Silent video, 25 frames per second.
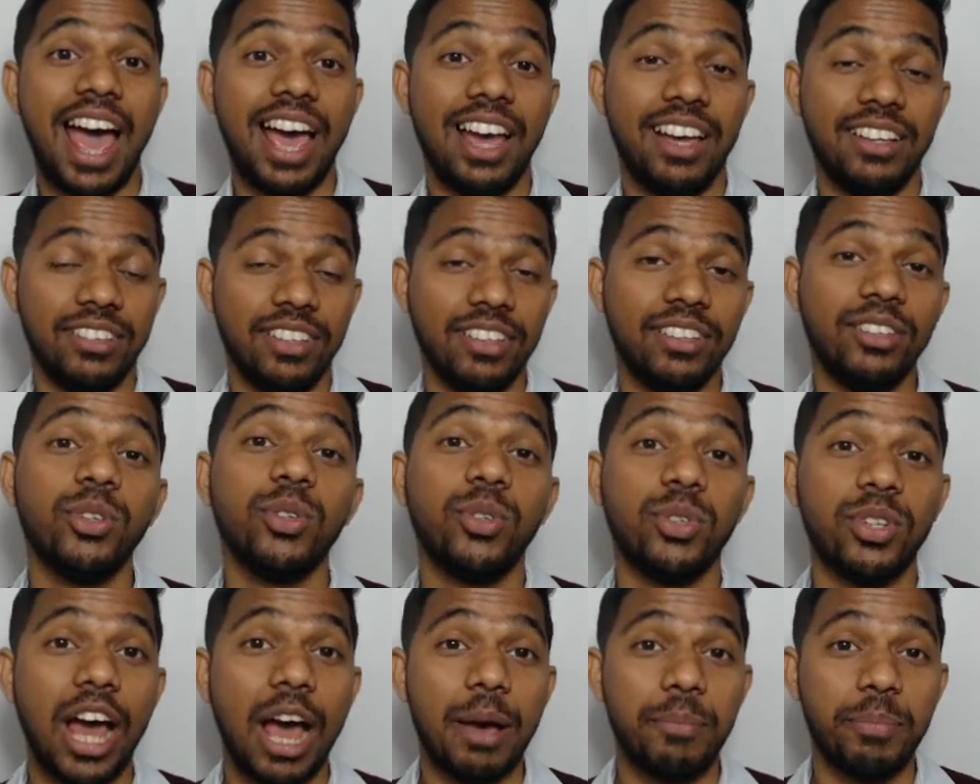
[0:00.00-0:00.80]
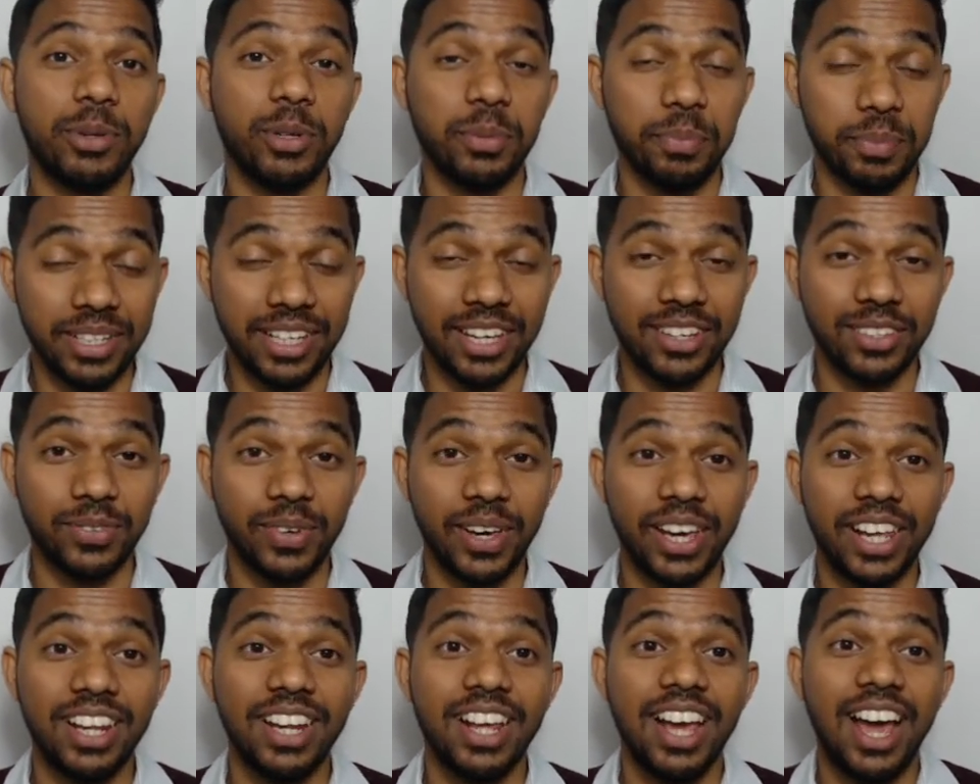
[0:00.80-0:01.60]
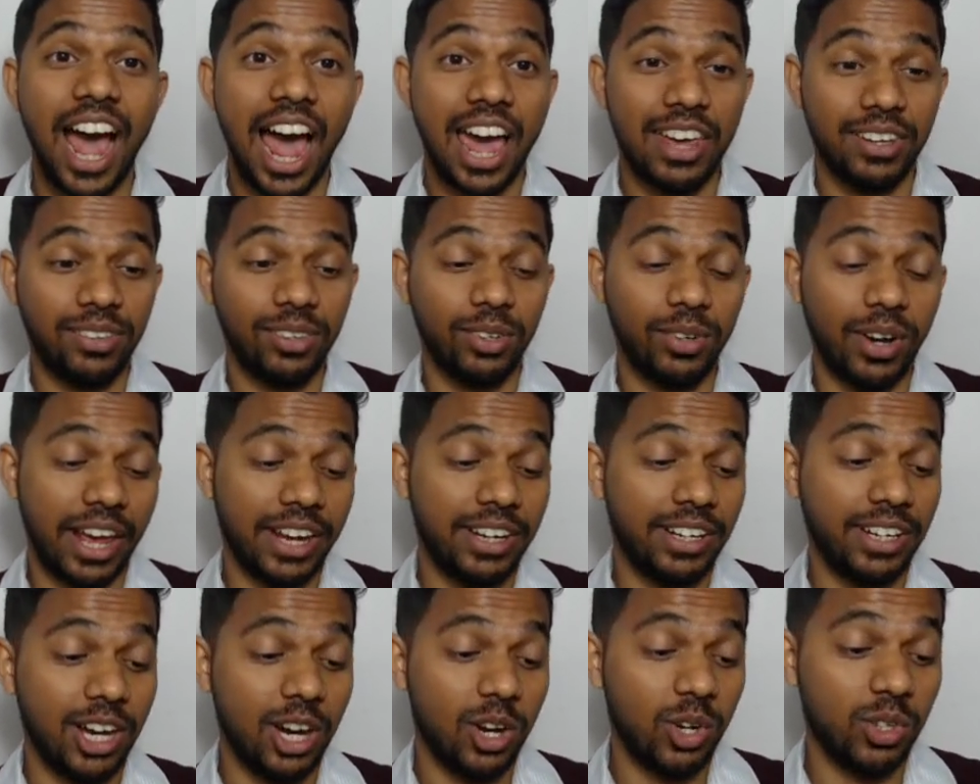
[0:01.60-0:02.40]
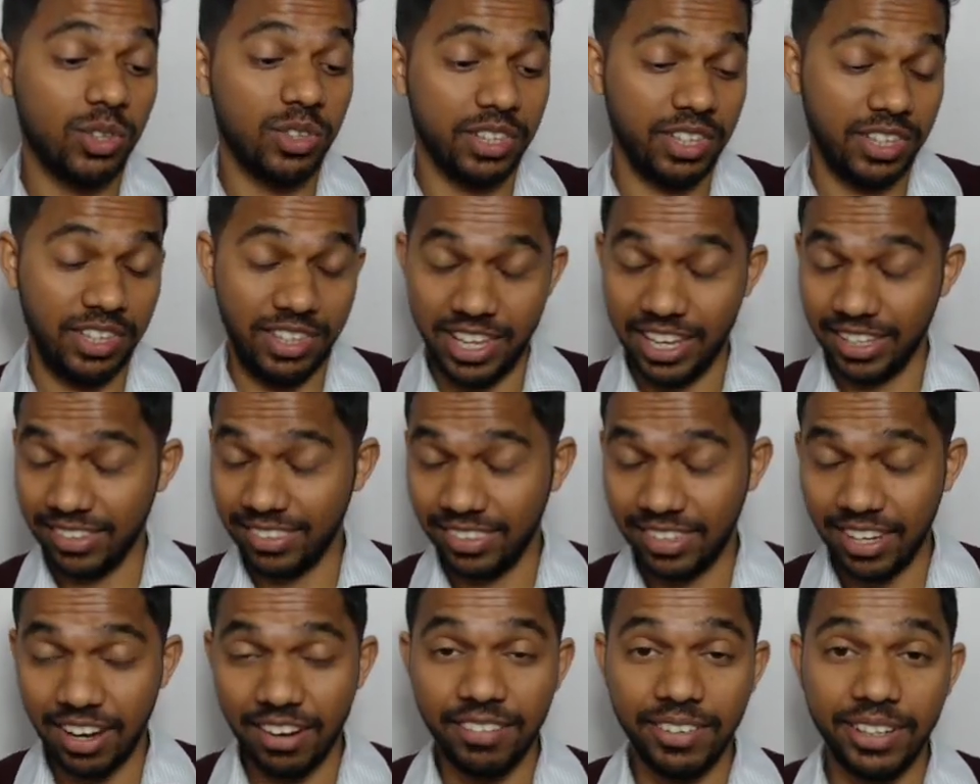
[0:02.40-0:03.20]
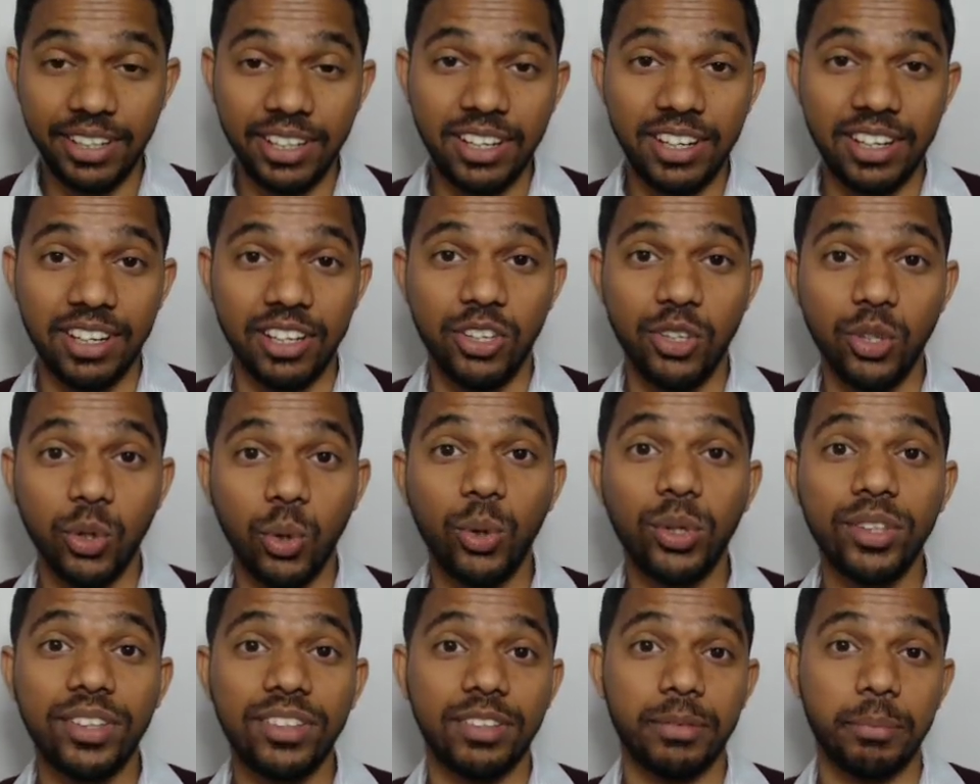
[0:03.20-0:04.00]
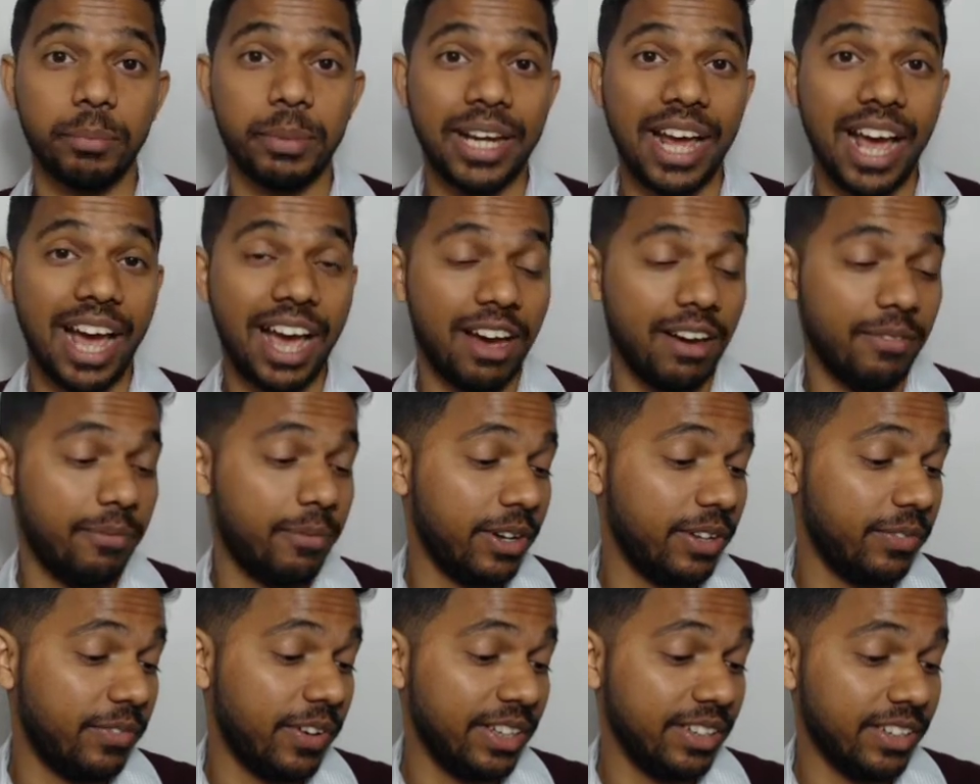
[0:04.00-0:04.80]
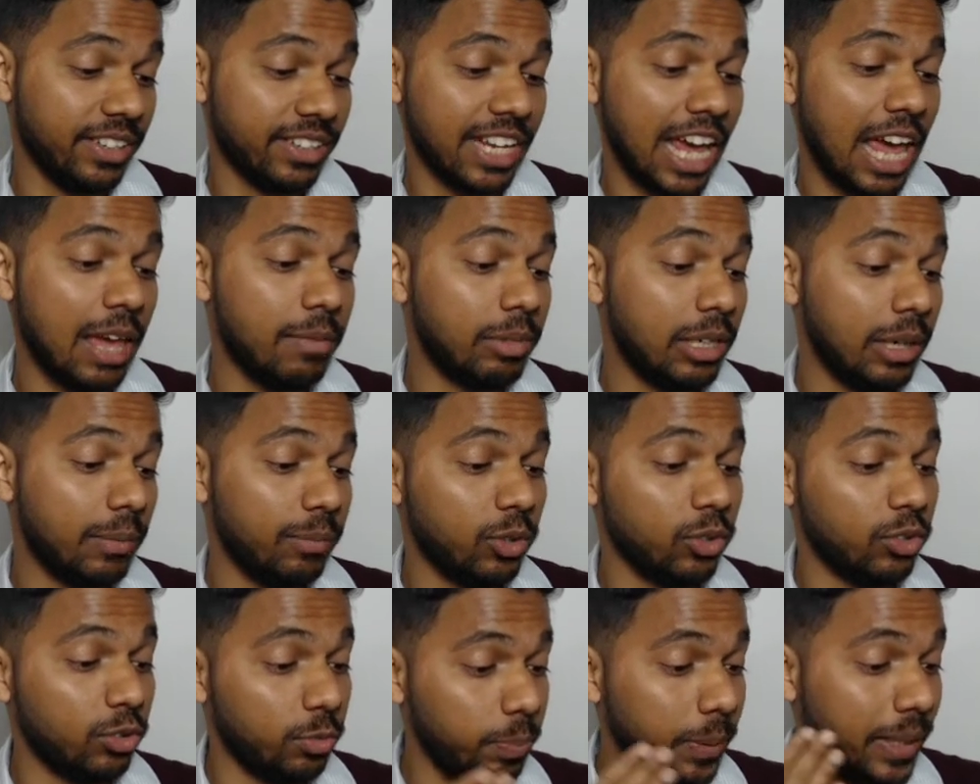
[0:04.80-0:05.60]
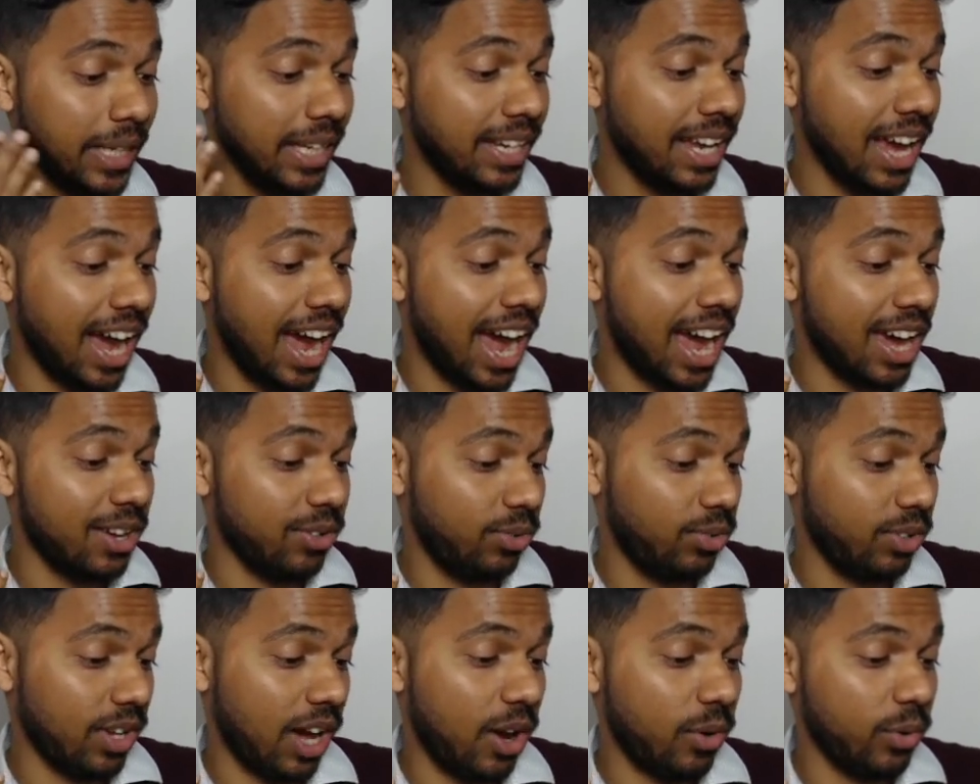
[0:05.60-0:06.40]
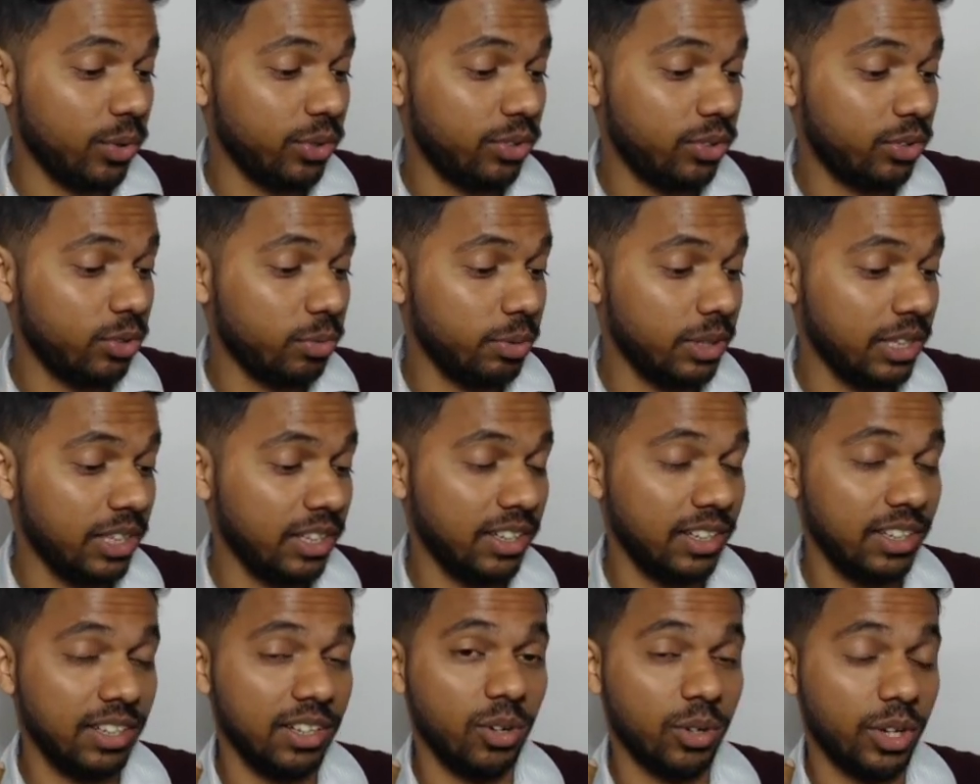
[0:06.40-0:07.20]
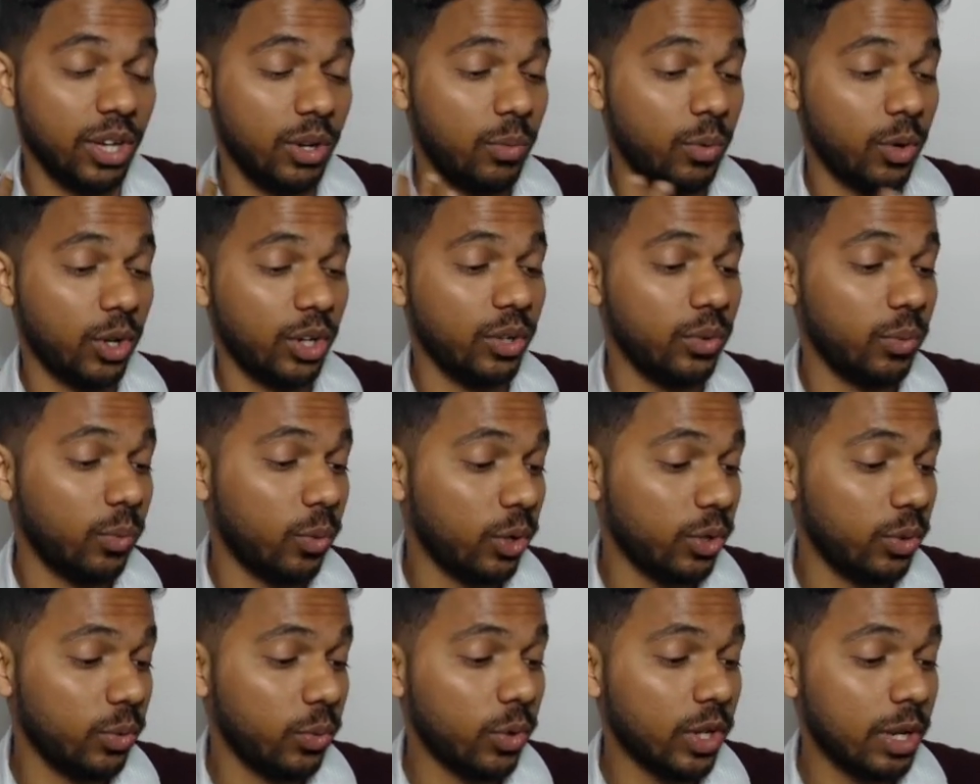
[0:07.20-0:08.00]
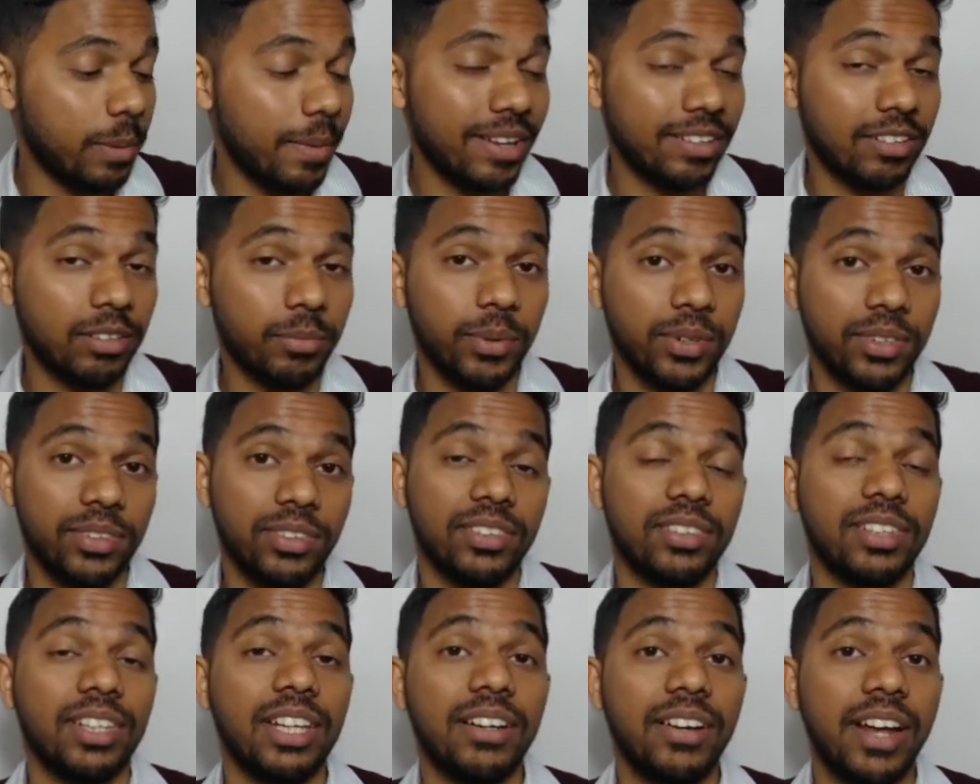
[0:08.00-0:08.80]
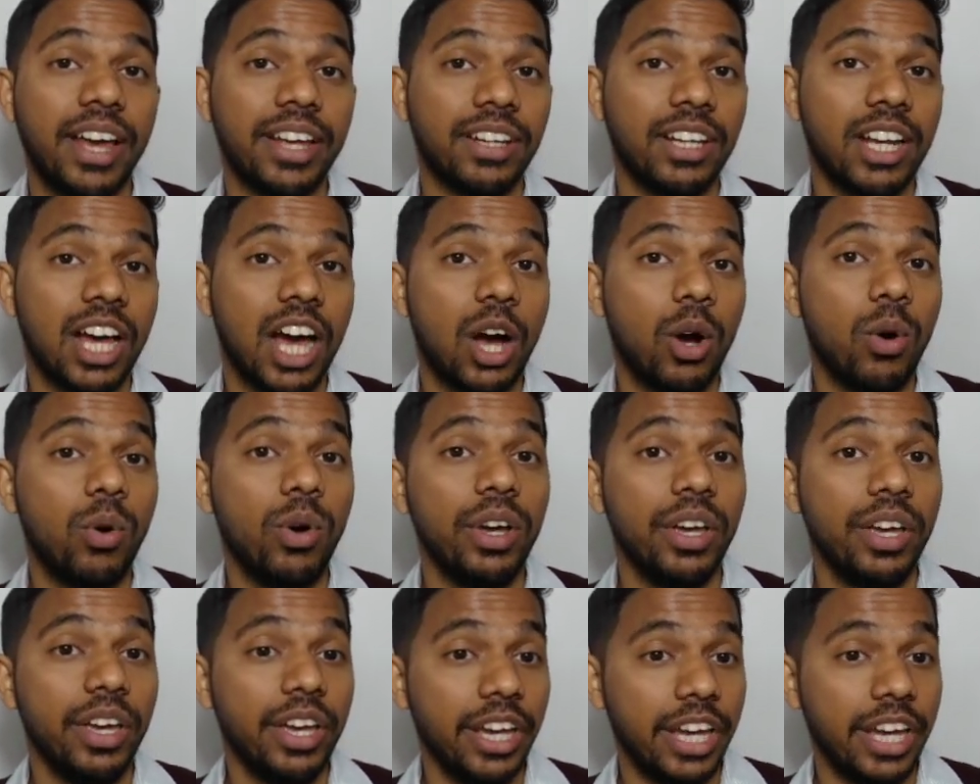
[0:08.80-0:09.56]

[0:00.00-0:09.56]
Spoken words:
This used to happen to me as well. I used to write down like several notes, but when the time came to speak, I was to be, okay, what am I supposed to say right now?